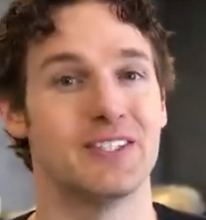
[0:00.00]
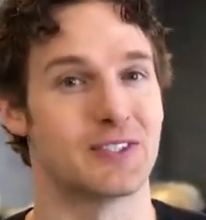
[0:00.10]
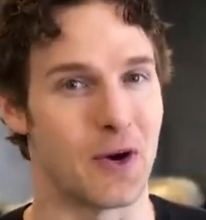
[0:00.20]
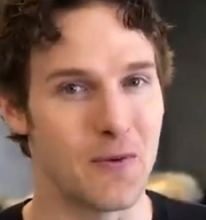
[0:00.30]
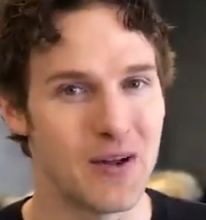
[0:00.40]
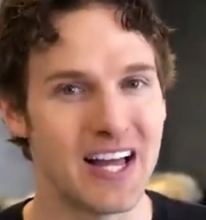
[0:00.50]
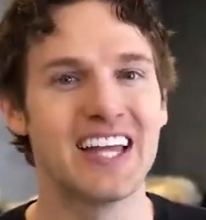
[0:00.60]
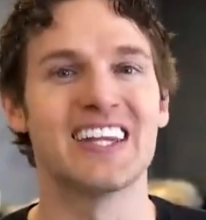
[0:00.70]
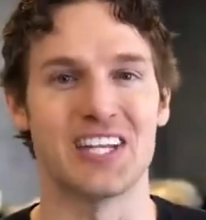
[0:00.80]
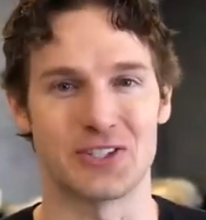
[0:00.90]
So
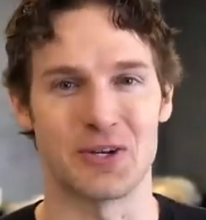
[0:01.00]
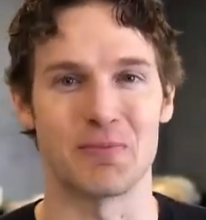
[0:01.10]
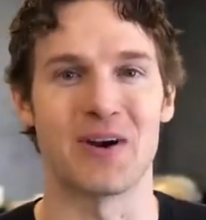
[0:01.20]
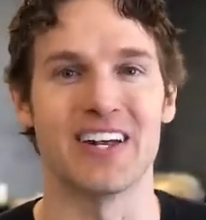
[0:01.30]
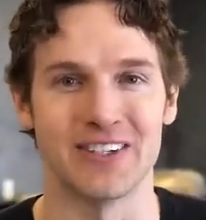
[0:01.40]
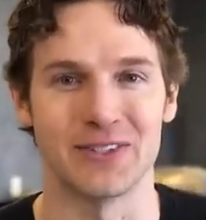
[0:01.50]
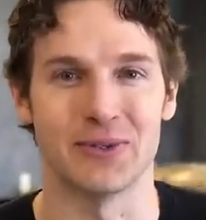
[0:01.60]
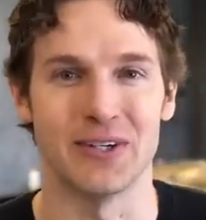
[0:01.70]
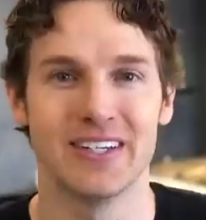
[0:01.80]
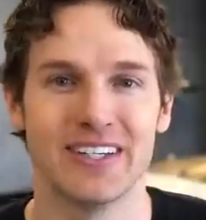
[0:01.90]
let's jump right into it.